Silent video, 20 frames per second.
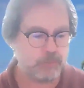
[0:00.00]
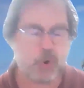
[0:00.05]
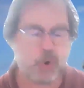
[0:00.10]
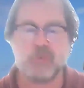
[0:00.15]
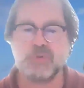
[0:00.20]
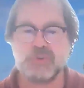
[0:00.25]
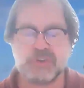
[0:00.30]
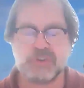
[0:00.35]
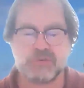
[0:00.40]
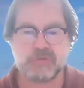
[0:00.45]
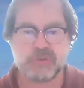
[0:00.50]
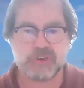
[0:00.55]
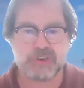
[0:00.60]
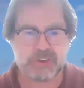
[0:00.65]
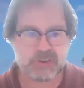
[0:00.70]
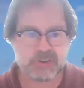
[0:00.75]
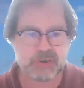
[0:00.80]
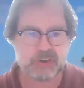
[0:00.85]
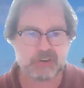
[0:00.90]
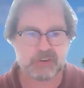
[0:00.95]

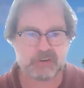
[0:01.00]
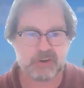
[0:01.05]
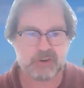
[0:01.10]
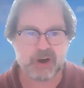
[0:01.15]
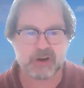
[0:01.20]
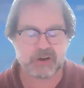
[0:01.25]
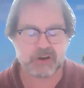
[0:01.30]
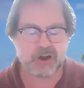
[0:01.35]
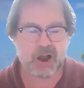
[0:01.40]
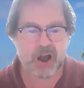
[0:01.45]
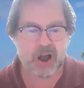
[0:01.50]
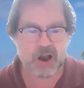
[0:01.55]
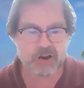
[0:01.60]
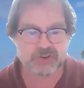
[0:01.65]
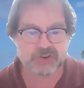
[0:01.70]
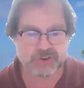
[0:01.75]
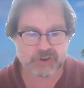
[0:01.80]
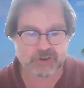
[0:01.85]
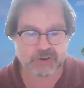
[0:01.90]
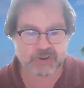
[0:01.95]
post-Christian
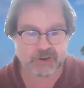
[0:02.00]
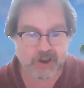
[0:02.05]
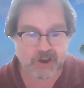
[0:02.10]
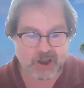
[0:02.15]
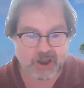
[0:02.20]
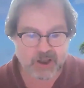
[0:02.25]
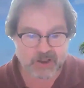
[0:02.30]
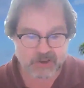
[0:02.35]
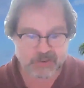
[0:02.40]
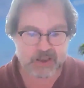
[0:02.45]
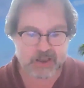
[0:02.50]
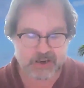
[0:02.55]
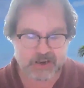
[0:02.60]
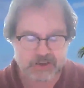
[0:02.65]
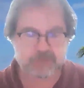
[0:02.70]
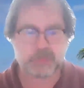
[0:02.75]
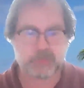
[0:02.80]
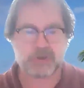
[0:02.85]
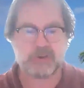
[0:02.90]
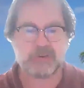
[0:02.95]
concoction that
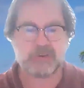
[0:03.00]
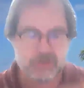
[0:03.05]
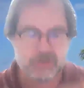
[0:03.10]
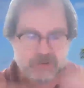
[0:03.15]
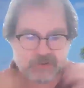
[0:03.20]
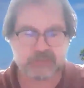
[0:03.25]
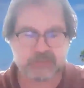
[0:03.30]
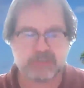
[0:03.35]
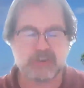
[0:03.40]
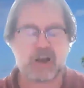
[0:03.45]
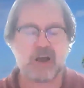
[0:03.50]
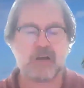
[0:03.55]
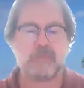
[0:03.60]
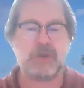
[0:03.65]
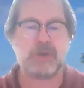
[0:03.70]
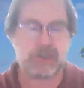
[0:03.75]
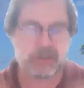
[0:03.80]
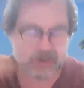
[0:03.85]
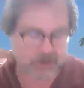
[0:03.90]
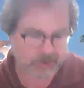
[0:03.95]
has been the
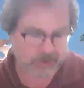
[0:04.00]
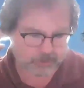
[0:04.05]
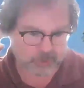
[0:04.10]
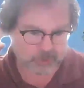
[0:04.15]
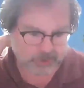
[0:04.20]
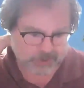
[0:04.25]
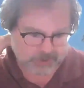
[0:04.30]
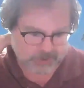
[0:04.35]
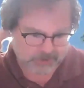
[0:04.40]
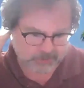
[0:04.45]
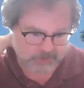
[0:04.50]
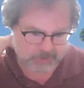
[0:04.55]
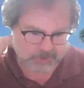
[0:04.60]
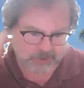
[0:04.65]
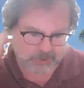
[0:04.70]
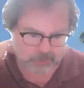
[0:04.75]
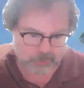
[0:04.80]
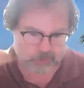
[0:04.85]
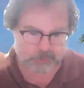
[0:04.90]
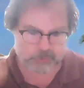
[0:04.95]
dominant liberalism
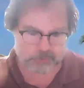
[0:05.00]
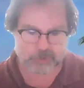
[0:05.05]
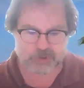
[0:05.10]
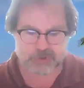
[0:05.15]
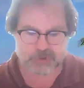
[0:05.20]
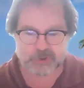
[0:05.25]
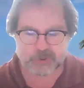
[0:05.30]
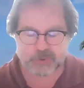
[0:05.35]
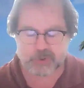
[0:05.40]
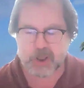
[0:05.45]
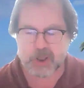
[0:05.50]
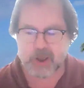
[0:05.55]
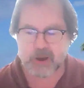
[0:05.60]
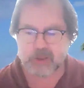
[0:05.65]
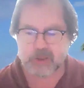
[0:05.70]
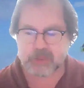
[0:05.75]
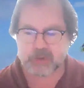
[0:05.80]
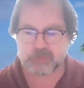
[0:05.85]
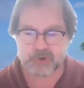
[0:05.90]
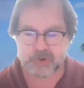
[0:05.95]
since World War II.
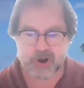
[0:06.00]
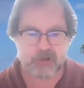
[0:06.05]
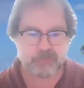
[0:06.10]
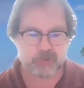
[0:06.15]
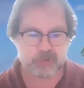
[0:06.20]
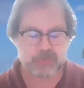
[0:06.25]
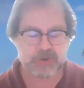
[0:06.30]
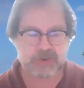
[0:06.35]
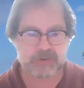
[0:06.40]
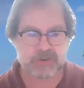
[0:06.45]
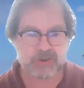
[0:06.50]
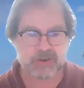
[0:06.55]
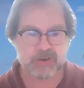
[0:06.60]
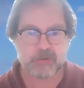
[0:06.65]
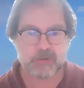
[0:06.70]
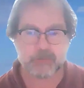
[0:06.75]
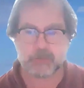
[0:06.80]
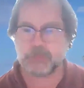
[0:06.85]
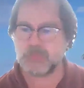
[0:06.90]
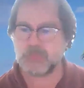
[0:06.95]
The problem is
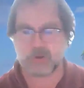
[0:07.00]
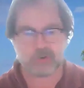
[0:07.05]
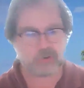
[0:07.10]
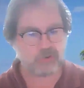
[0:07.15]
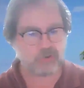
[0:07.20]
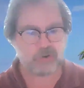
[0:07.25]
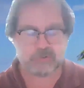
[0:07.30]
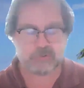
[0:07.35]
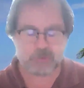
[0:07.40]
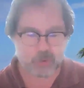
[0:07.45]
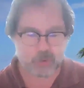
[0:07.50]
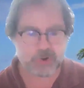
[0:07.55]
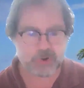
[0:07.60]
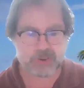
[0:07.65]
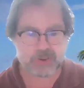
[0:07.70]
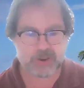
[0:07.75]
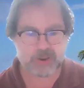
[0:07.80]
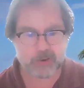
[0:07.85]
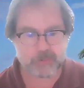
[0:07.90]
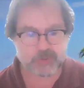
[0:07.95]
they're going to
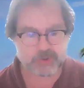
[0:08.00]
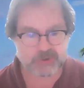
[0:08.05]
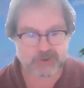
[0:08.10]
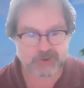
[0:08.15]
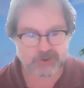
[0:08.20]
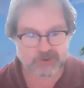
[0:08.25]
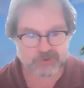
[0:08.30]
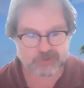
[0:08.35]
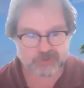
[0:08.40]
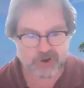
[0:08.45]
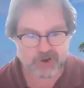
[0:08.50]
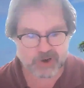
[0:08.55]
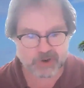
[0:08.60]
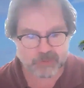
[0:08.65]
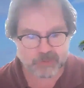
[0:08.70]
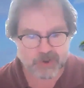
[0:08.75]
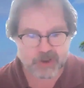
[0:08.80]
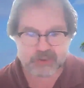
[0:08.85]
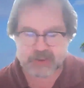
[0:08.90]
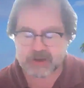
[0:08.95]
the opposite extreme.
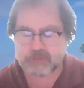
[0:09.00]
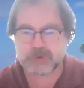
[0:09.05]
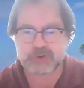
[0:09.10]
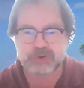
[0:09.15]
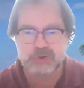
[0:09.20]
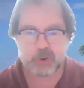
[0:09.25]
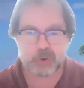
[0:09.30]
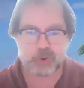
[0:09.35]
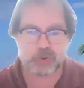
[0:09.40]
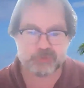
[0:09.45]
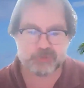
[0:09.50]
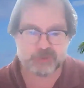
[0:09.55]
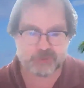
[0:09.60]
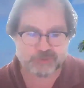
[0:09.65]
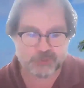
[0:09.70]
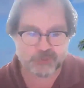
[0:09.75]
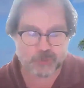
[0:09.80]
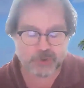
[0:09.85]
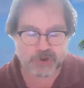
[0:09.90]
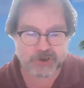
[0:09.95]
They've been told for
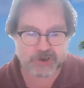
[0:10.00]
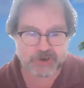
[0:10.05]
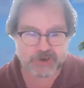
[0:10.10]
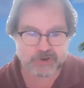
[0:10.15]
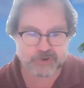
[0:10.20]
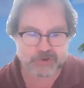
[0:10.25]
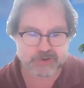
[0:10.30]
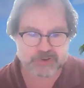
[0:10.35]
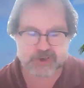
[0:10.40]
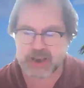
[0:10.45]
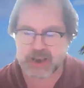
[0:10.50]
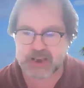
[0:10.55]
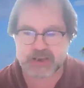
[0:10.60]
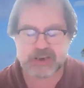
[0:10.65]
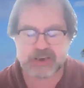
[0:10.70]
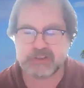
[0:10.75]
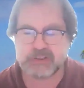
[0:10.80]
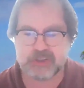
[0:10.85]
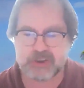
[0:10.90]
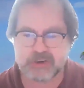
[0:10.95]
40 years
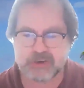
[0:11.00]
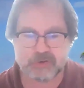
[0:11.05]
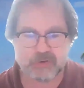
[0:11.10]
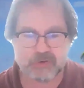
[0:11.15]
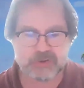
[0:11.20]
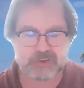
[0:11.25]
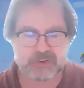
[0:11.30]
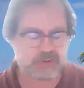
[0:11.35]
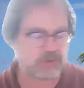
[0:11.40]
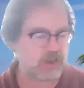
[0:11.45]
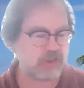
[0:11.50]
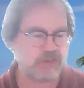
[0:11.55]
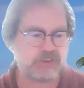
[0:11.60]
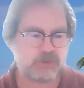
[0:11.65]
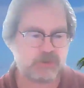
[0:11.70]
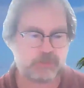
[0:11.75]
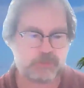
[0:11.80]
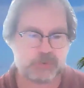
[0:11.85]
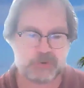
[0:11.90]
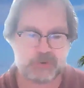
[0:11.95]
anything
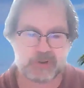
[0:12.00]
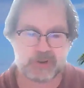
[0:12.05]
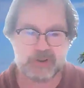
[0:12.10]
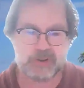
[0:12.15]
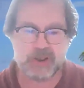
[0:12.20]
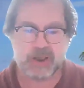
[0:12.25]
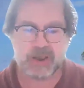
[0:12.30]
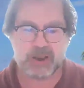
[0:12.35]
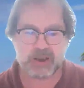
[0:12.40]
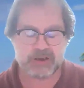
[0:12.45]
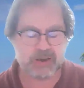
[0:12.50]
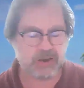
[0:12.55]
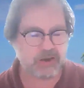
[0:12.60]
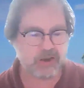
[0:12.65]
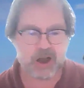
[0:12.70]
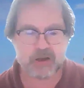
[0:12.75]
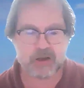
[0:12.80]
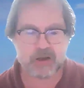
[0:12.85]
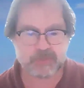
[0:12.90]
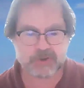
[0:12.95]
sensible, any
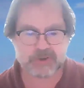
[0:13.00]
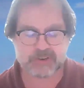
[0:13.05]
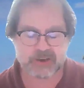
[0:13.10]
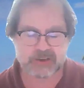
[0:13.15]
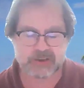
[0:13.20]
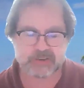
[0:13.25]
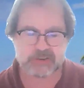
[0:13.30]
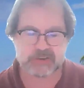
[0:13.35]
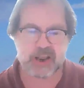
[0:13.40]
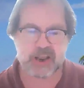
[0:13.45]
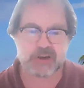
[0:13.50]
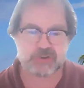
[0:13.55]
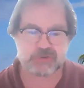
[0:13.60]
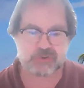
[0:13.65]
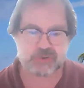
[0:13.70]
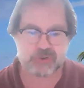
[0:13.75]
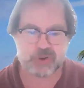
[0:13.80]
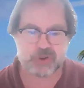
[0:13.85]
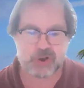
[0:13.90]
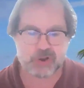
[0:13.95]
common sense,
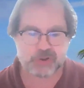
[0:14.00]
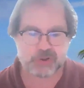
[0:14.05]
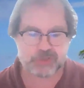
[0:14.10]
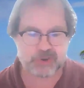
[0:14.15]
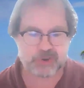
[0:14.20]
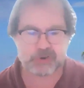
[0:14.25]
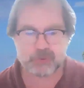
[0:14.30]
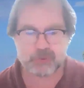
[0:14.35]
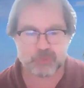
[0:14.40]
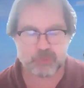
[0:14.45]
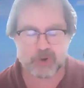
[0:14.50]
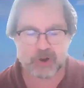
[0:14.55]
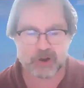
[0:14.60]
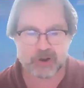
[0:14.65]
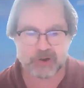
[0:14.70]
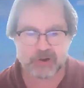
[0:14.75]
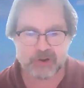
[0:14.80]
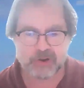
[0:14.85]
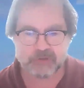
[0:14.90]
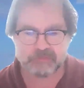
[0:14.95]
natural law thing you
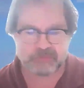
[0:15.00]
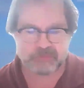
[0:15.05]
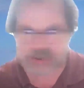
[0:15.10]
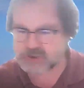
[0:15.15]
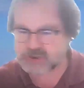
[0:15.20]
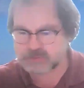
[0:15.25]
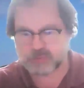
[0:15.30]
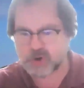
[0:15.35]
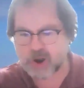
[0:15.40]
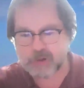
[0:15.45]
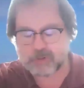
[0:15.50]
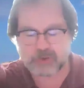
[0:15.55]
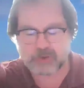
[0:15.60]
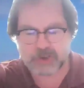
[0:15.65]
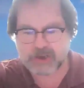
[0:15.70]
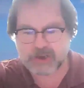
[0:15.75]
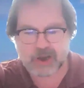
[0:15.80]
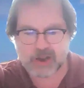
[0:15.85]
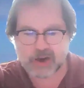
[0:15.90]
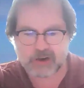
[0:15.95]
want, that's
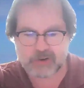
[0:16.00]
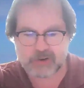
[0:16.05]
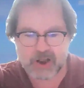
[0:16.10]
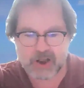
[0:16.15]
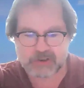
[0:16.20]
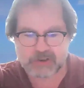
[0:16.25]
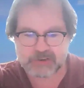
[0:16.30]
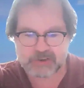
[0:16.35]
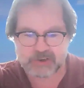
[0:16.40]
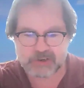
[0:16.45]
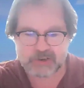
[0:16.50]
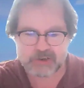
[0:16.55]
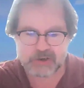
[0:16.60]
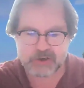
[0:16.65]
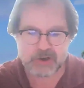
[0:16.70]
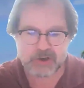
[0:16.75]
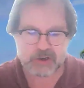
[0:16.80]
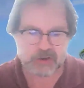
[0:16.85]
probably kind of Nazi.